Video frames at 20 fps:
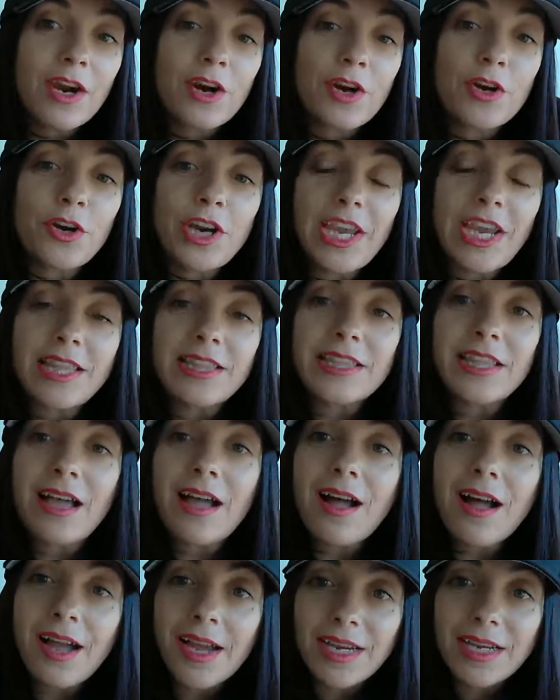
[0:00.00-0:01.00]
create the
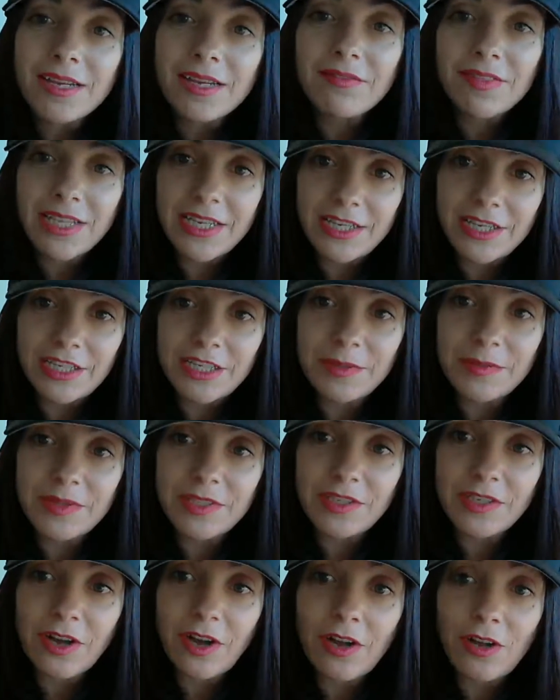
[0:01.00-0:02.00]
kind of leadership
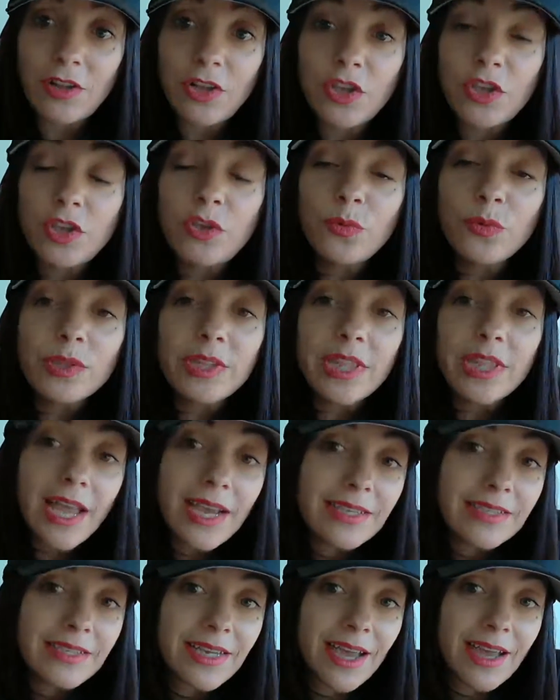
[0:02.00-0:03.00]
style you would
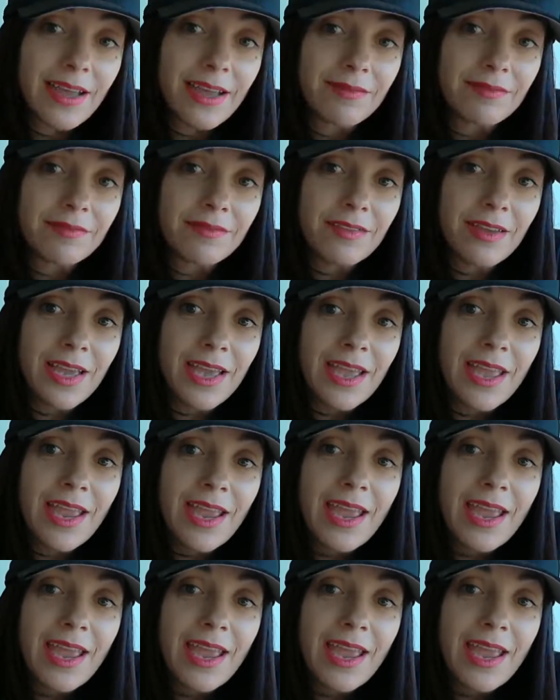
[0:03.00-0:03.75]
like to have.